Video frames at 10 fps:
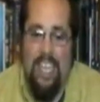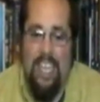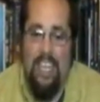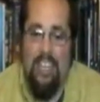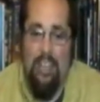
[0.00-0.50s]

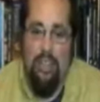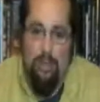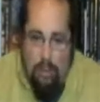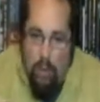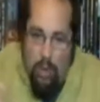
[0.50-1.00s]
And
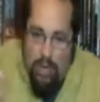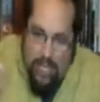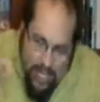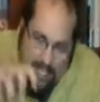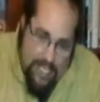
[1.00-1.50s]
the more
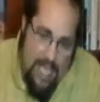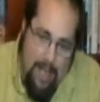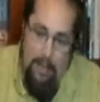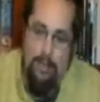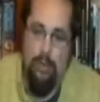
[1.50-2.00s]

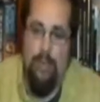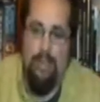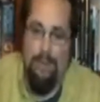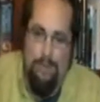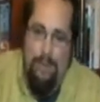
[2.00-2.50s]
condemned
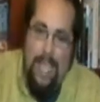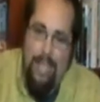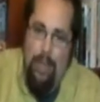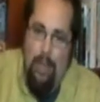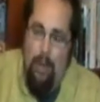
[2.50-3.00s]
we
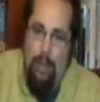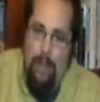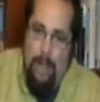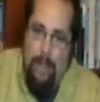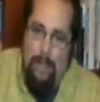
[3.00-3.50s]
feel,
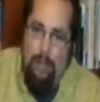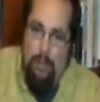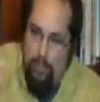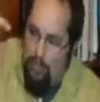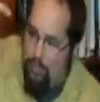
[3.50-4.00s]
the
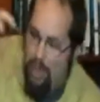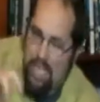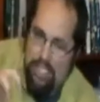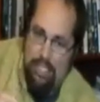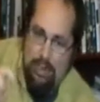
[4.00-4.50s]
more
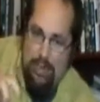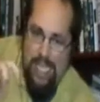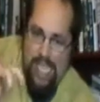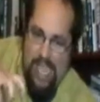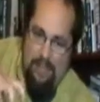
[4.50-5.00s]
pressure
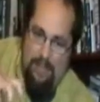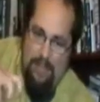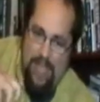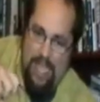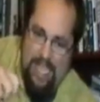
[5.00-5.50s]
we get
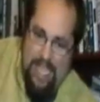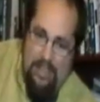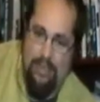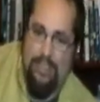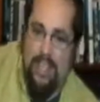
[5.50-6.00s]
from that
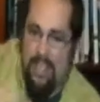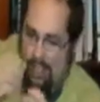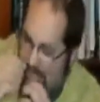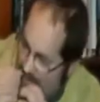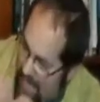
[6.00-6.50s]
guilt,
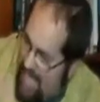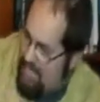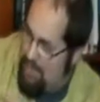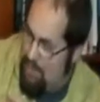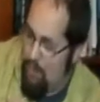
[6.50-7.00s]
the
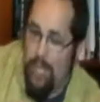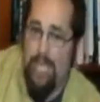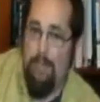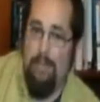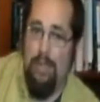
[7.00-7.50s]
less we
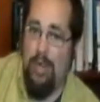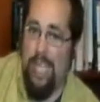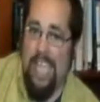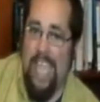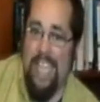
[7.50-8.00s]

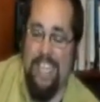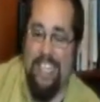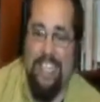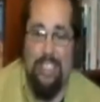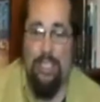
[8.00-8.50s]
communicate
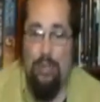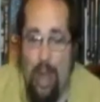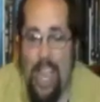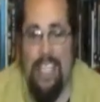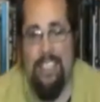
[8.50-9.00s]
His
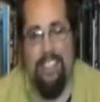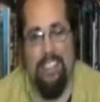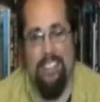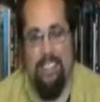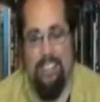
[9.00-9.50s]
grace.